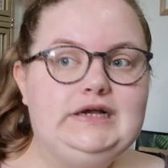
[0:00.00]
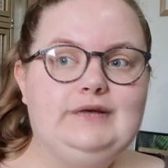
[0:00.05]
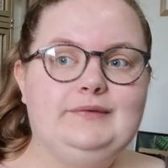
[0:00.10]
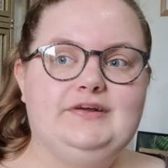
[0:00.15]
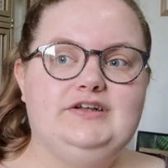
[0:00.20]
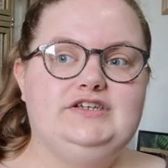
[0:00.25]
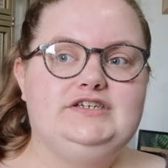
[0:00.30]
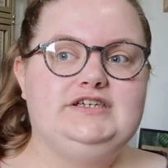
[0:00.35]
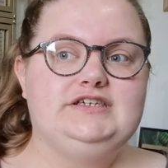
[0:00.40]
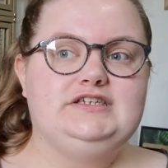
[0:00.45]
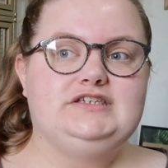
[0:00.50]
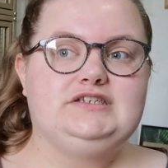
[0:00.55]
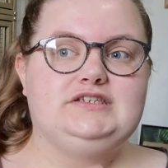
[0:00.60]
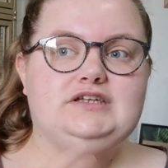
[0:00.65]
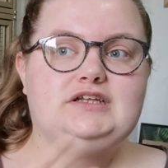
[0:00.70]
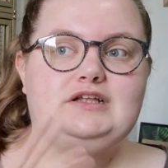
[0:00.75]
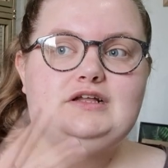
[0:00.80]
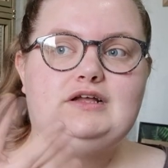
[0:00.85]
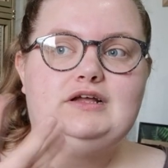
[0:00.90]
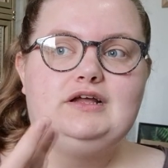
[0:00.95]
which is
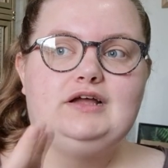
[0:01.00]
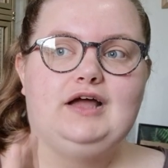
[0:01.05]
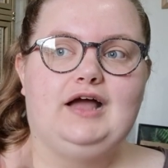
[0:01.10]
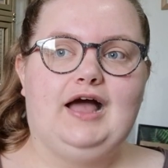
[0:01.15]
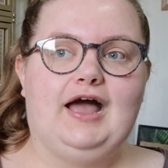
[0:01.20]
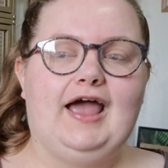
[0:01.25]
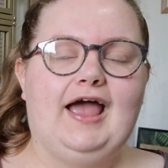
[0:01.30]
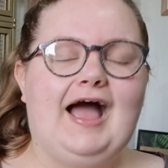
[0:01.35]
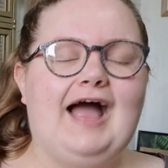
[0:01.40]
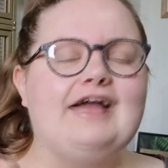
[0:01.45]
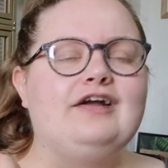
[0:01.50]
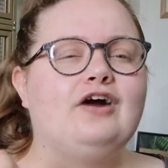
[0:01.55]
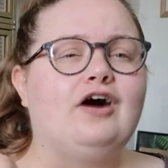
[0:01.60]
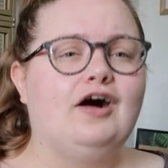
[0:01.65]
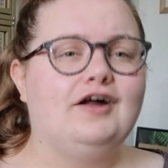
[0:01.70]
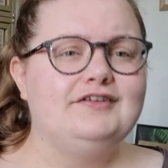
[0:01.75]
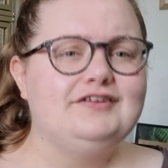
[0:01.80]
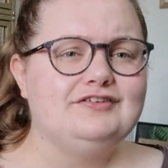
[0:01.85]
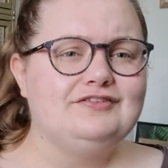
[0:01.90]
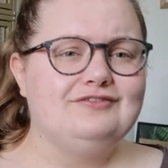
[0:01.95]
I, I
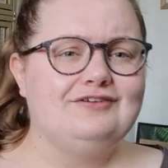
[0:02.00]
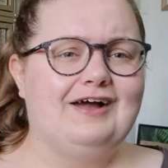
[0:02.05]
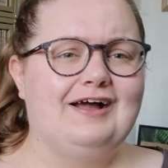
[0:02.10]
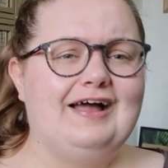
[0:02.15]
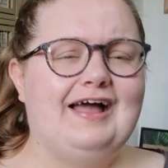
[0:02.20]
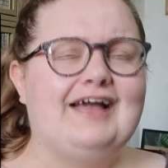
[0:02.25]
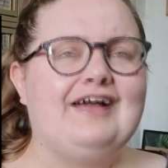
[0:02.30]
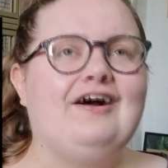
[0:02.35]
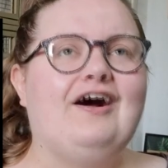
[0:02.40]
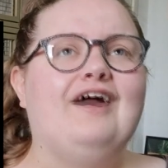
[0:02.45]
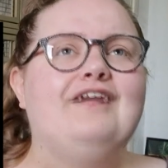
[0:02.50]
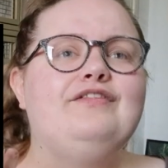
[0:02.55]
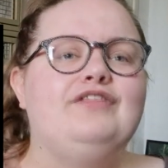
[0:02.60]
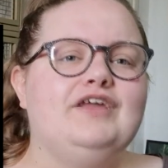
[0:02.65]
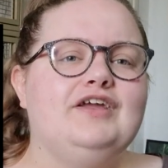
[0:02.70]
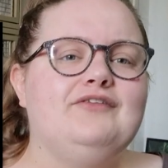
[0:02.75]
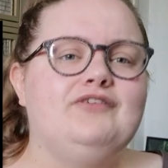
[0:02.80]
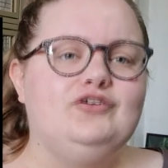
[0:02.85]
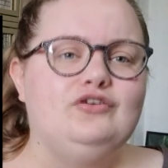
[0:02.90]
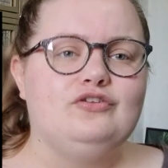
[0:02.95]
can't describe I can't
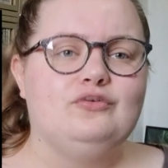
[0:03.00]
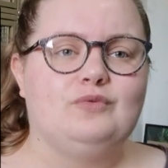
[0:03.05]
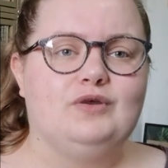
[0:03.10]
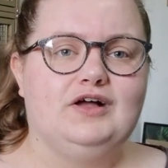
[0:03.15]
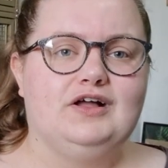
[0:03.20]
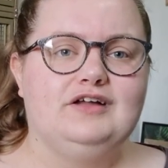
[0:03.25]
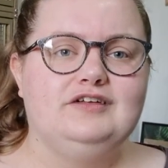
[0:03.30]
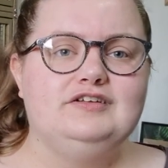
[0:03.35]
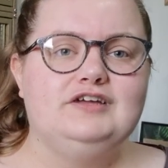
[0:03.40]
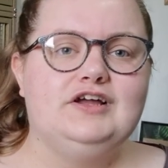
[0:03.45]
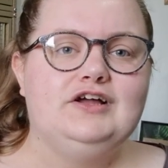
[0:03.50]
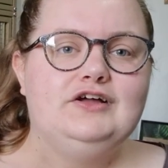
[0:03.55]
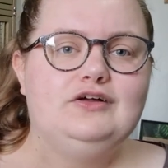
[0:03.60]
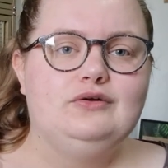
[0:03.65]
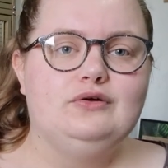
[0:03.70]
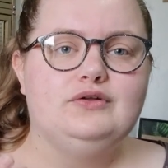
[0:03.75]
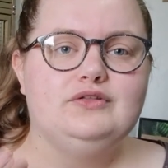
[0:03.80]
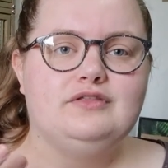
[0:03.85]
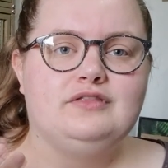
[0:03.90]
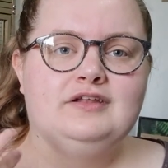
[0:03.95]
think of another word
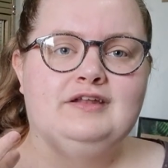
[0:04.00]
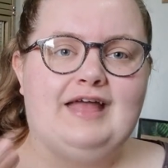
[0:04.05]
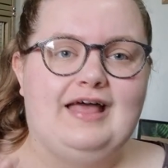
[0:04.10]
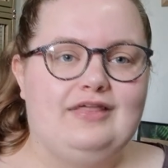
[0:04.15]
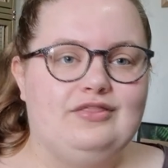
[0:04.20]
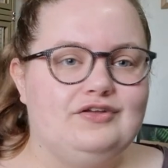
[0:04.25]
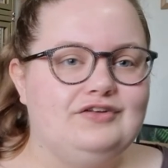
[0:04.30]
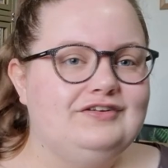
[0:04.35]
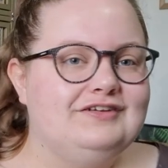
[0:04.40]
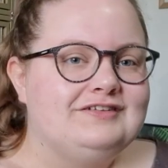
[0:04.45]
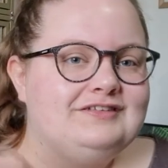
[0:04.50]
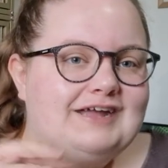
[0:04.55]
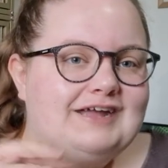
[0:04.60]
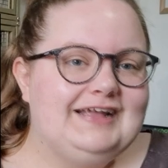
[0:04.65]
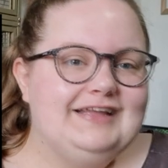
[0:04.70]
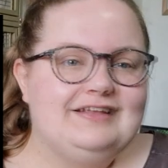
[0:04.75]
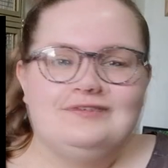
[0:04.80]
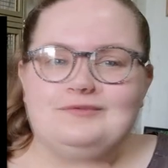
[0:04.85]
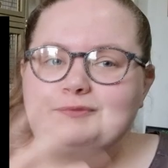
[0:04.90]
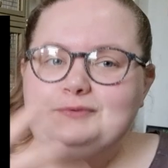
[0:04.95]
other than heathered because
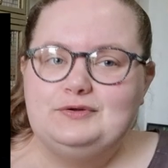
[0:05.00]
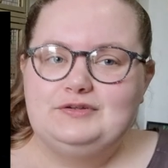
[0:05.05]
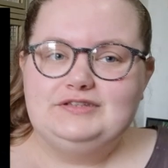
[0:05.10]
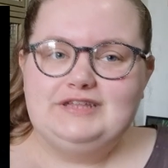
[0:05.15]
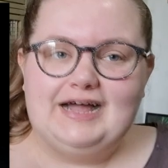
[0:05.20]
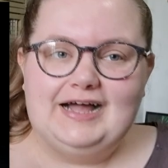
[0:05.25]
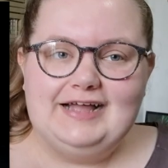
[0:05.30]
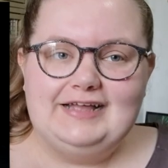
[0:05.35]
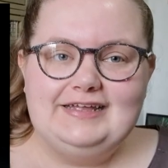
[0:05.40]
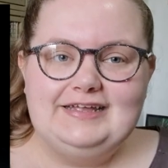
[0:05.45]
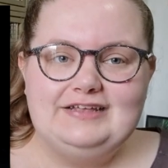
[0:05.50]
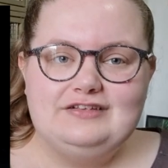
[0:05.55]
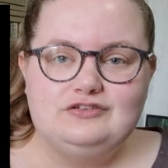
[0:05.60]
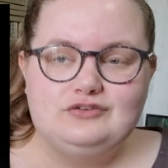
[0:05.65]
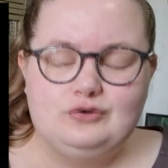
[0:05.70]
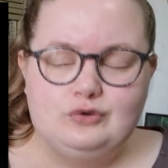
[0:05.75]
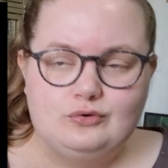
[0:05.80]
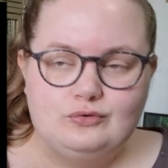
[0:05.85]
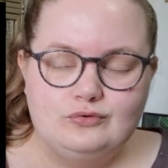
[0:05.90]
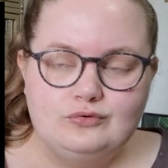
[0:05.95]
is what that is
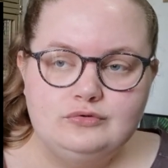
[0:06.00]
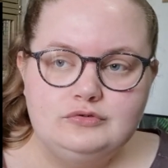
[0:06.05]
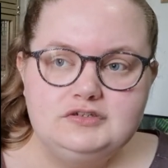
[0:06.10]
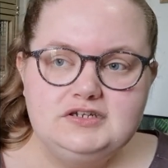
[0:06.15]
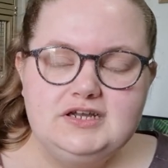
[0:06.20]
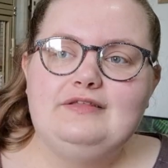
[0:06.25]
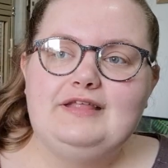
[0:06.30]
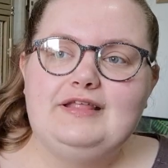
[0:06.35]
called.